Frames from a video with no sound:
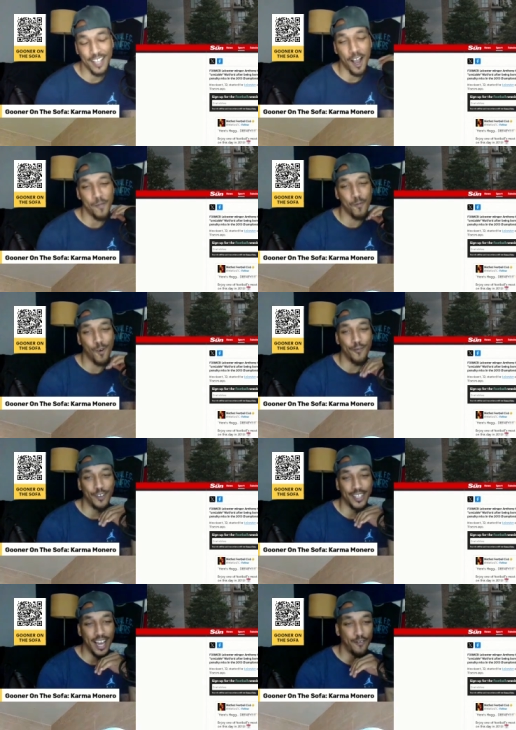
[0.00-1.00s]

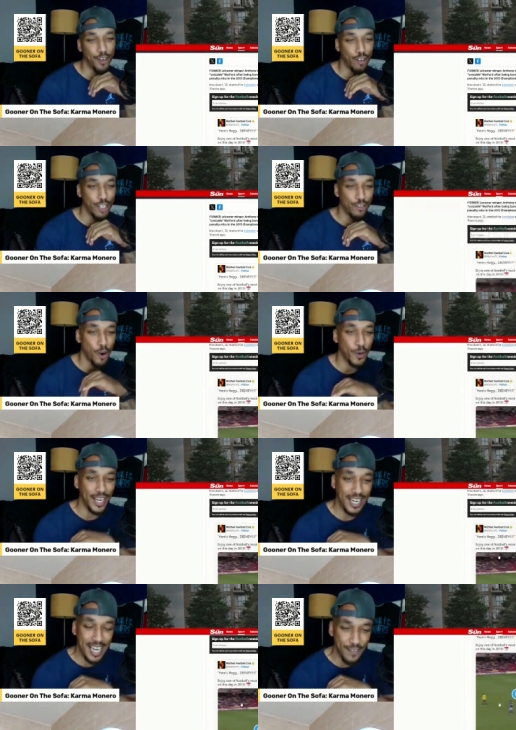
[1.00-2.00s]
Watford at Vicarage Road
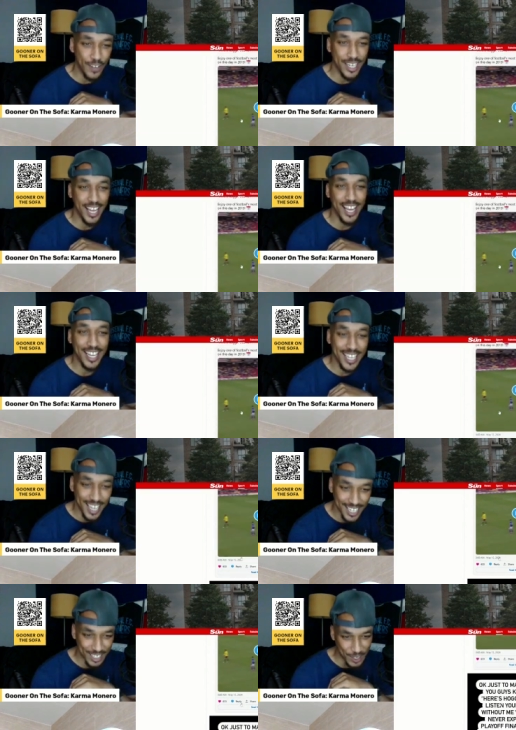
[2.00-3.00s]
11
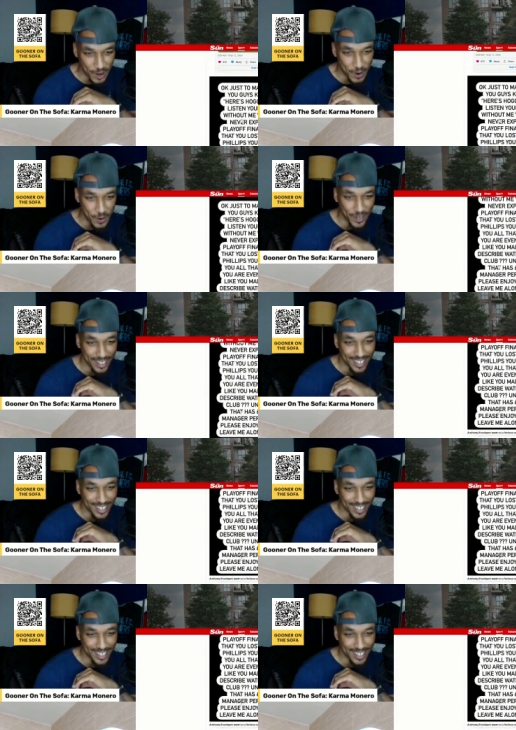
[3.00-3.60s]
years ago.